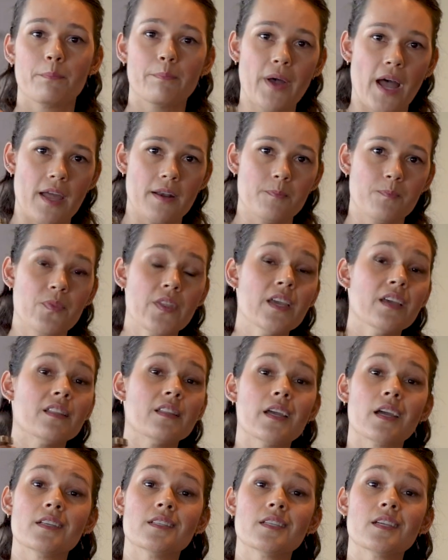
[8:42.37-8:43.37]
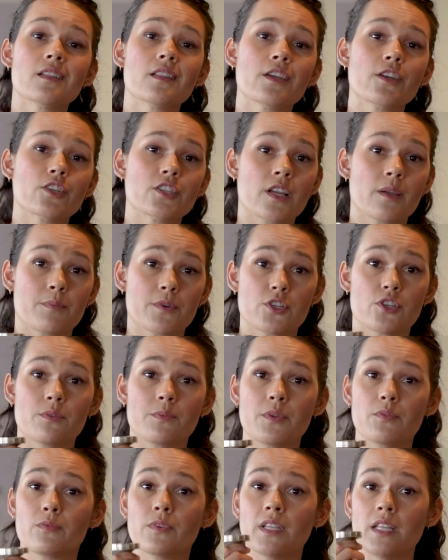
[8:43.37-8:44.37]
But the idea that your tamper
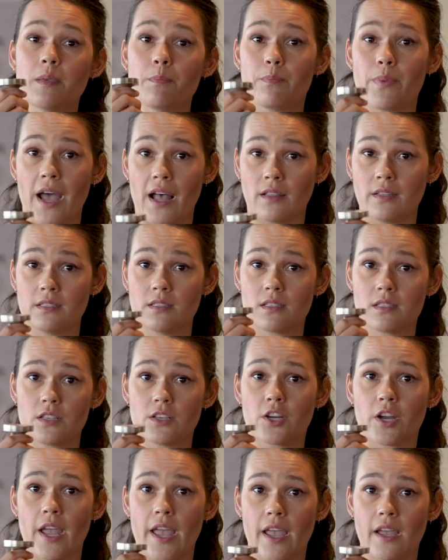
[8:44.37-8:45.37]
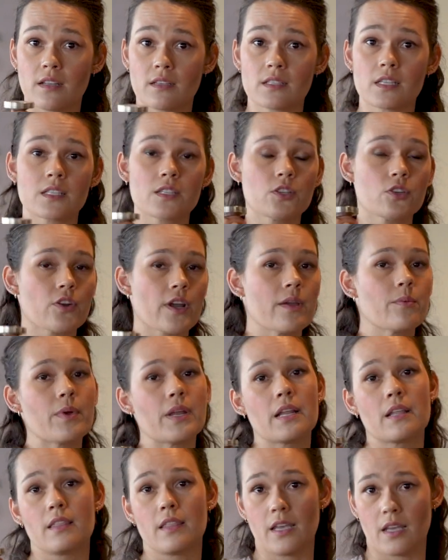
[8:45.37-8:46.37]
should be really balanced in your hand is a great
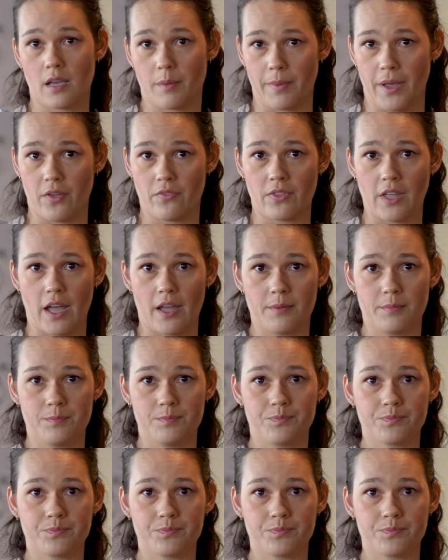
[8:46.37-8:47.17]
way to think about that.